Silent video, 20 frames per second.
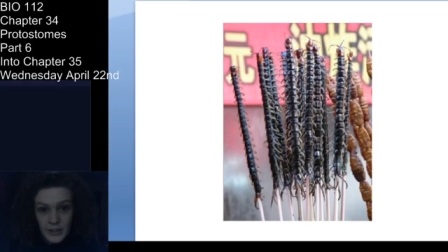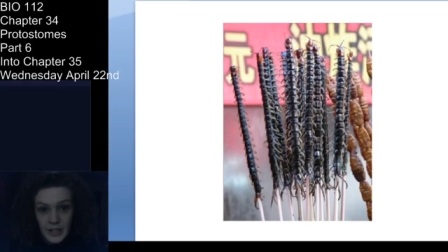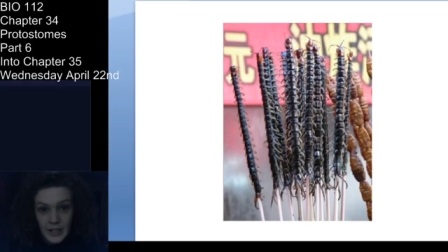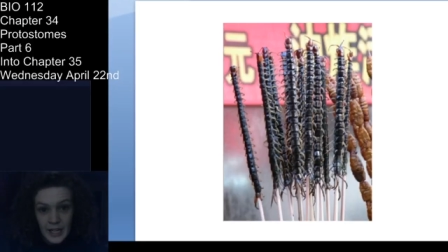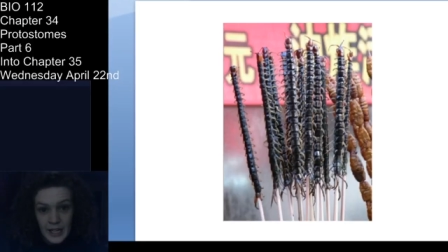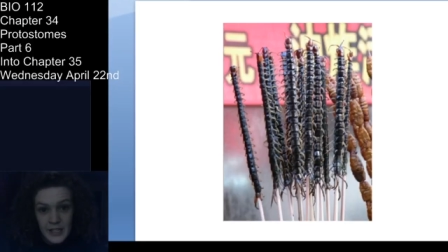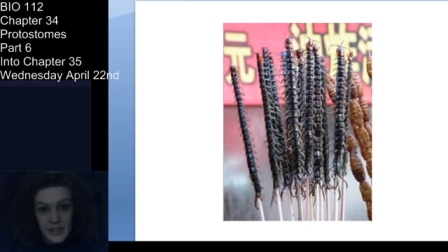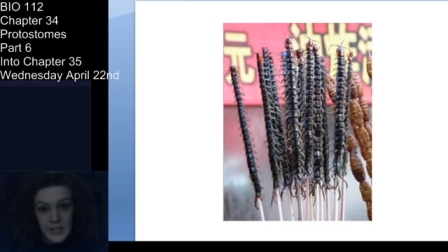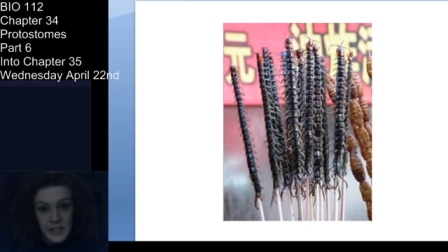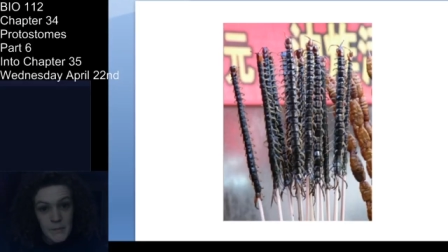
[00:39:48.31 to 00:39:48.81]
they're
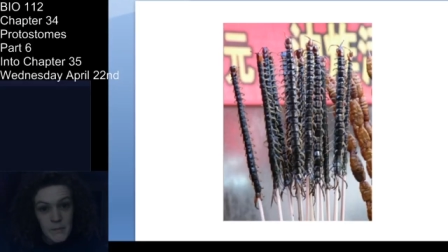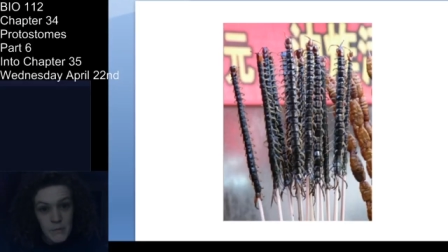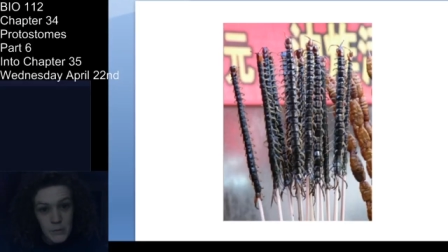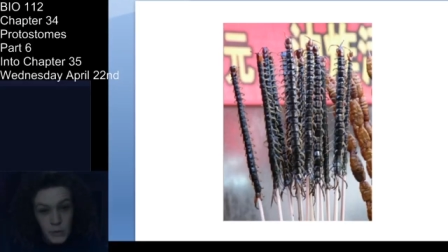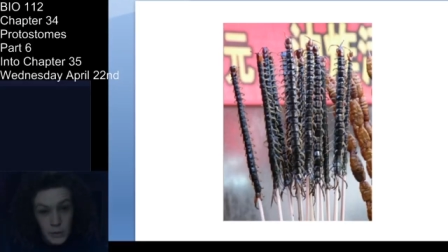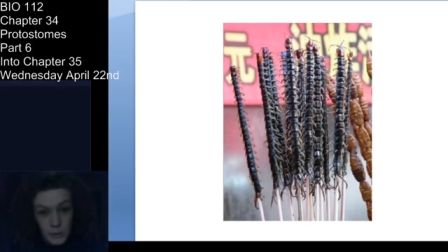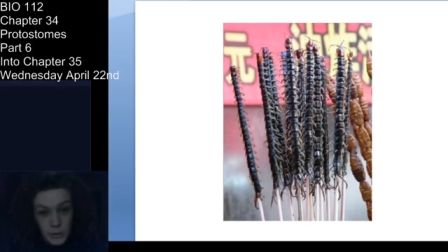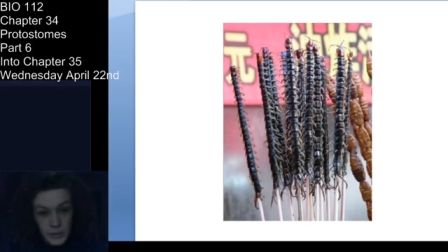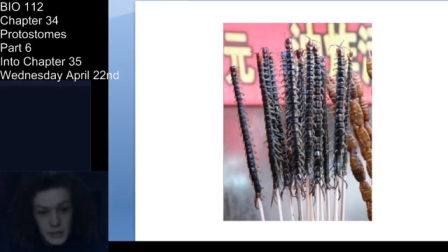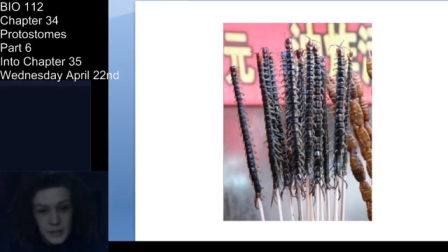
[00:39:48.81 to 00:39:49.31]
actually
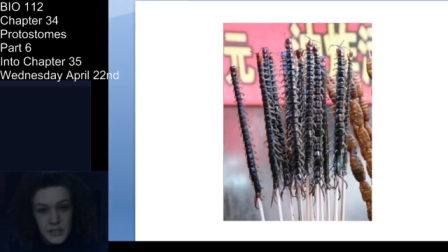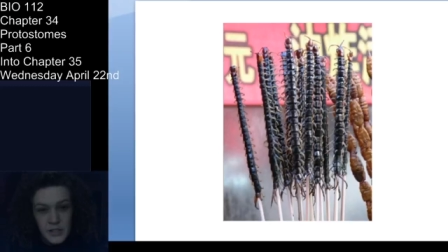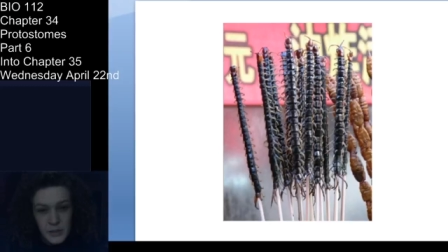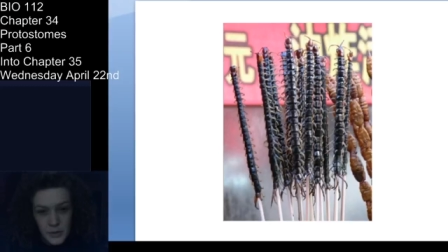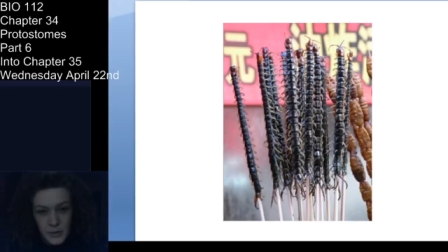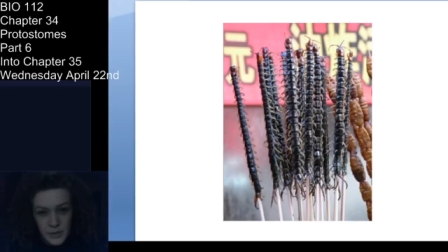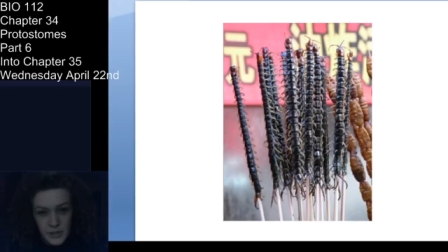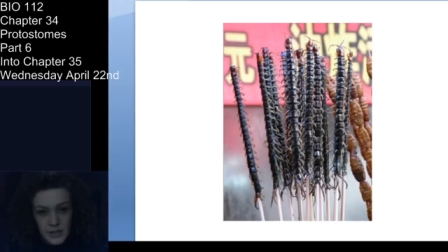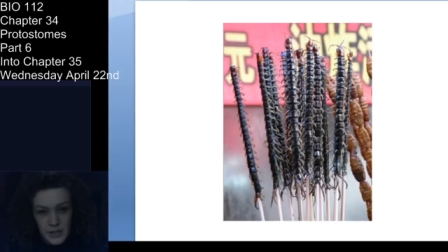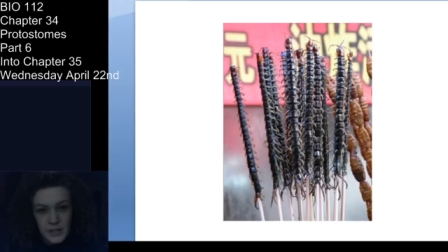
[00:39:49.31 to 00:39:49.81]
important
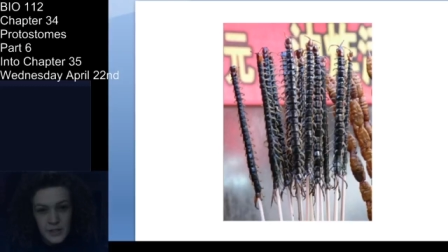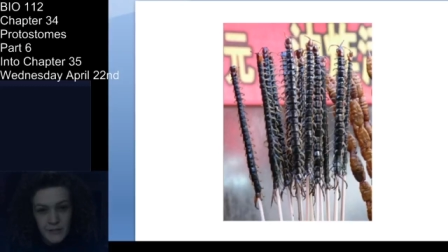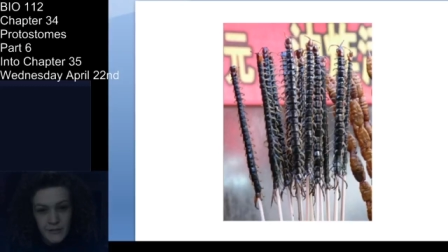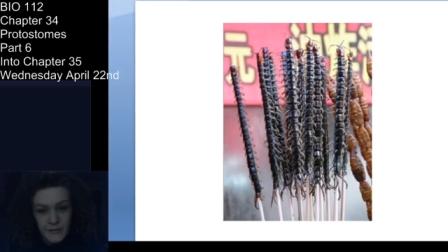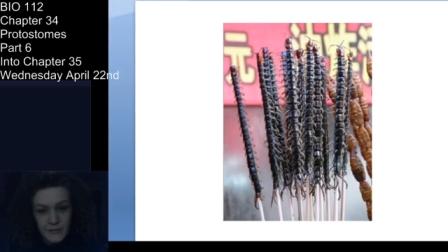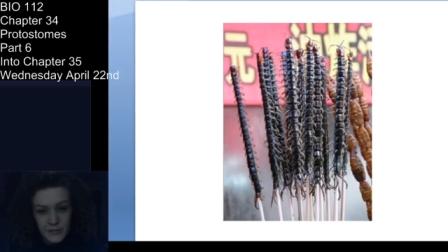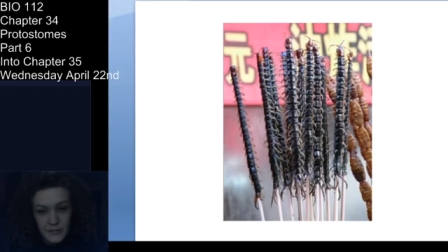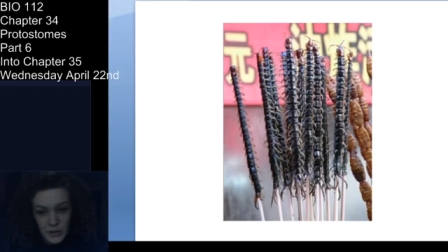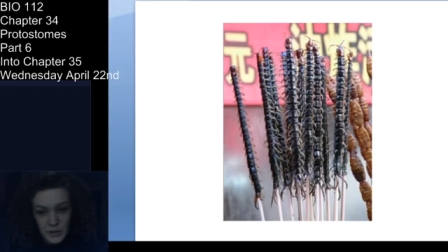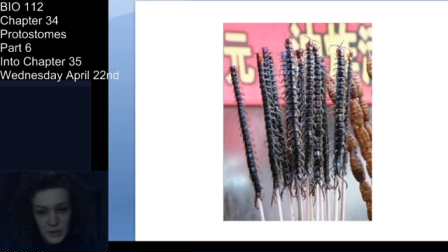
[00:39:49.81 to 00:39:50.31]
sources of
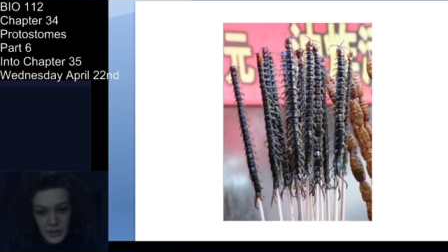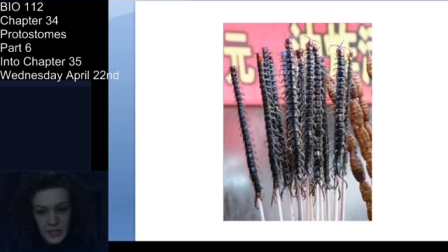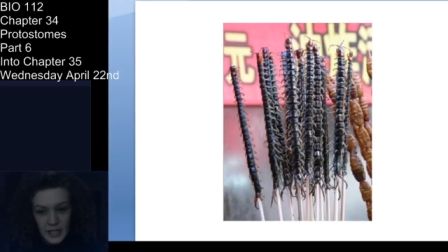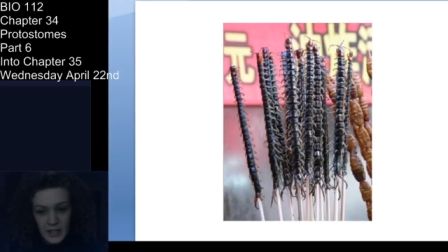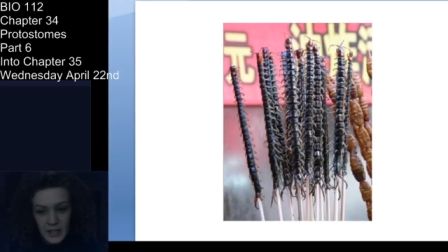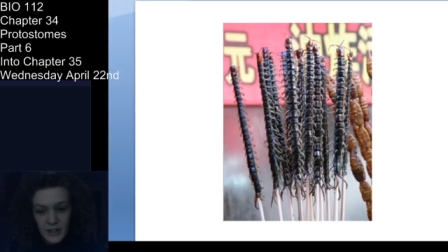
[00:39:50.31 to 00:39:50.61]
food,